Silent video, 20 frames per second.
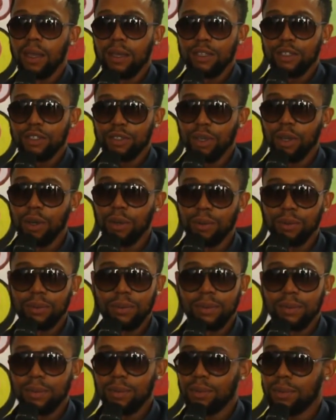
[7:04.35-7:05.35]
So,
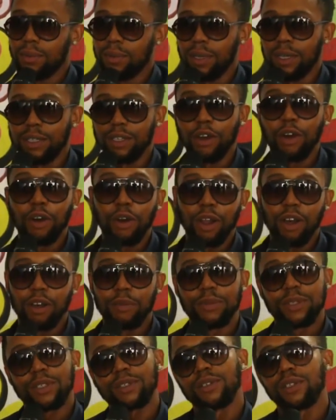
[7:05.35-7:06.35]
there's a whole lot
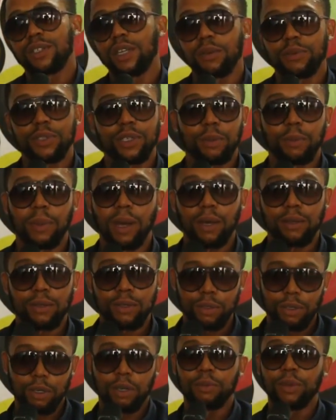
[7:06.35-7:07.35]
of misconception about
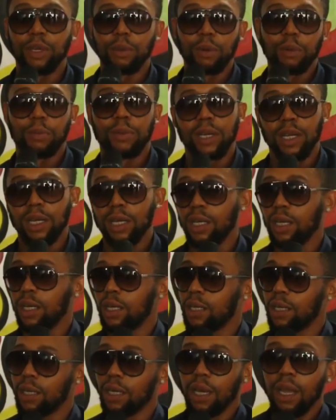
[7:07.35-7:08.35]
Sunkanmi
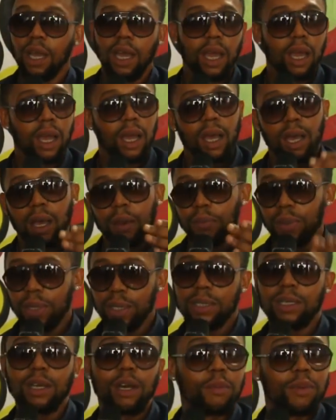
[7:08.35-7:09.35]
Omobolanle.
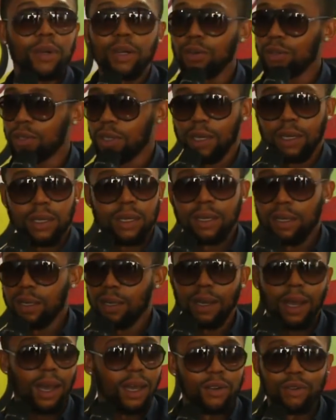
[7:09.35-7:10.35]
Please come closer.
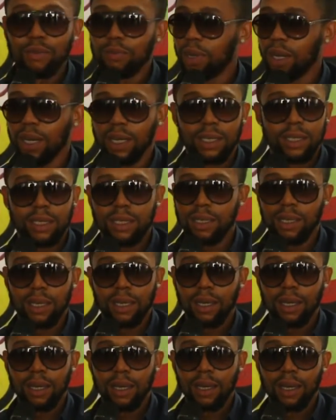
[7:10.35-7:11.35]
I don't bite.
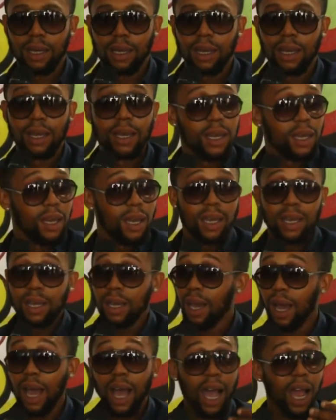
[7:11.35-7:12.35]

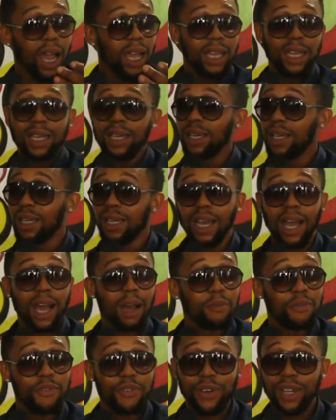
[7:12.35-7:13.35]
I
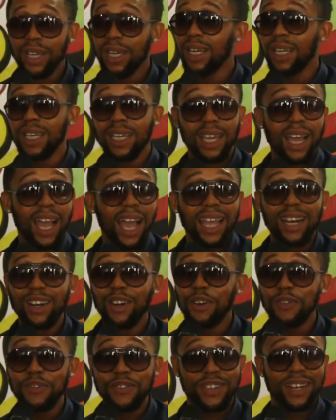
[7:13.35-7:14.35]
am friendly. I
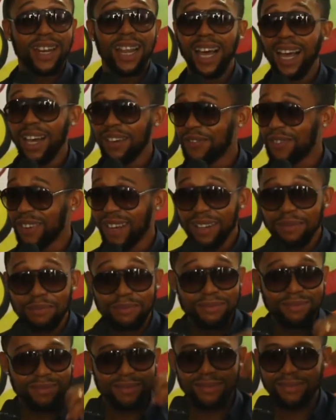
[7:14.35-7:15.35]
love to laugh.
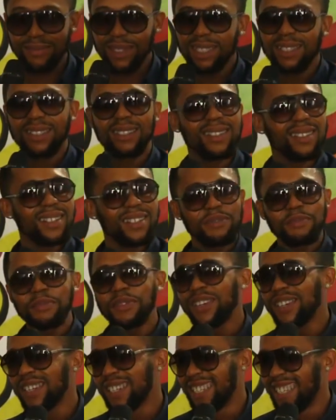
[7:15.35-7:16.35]
Come
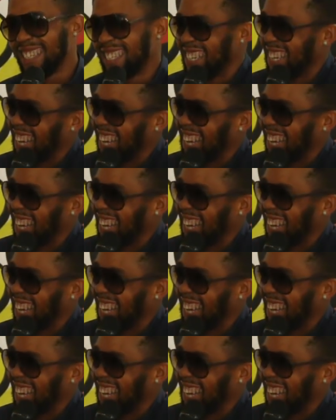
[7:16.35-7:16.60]
on.